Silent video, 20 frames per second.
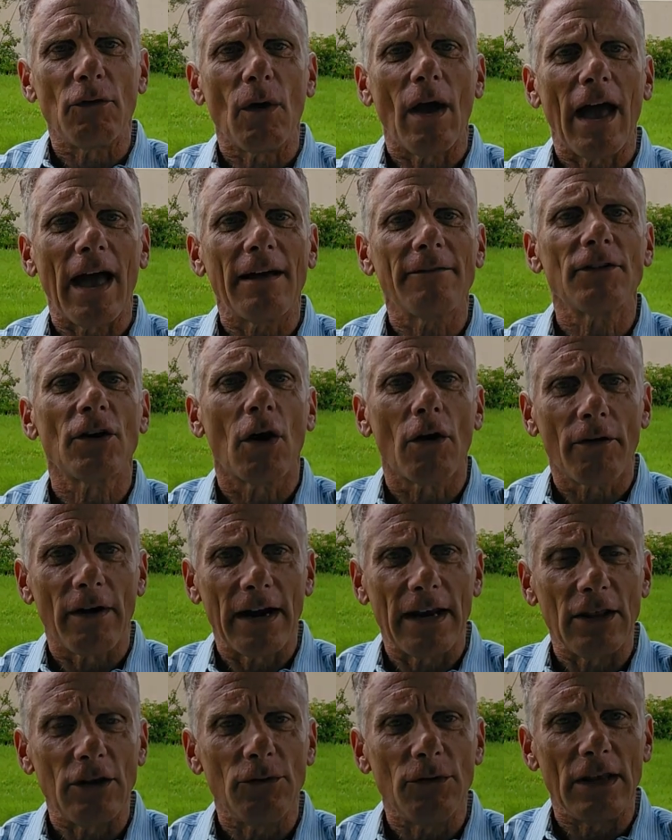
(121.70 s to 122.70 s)
you haven't
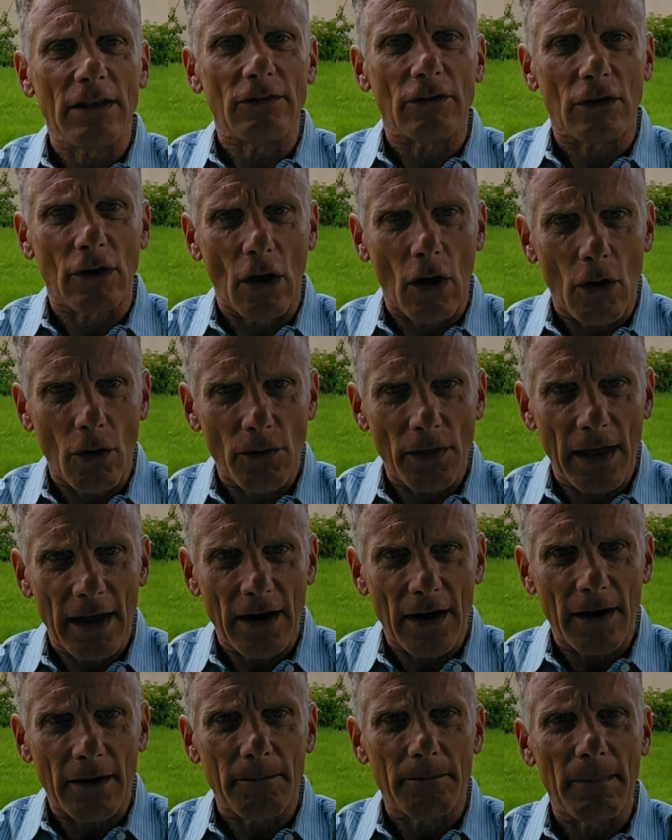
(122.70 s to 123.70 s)
already, you need to go there,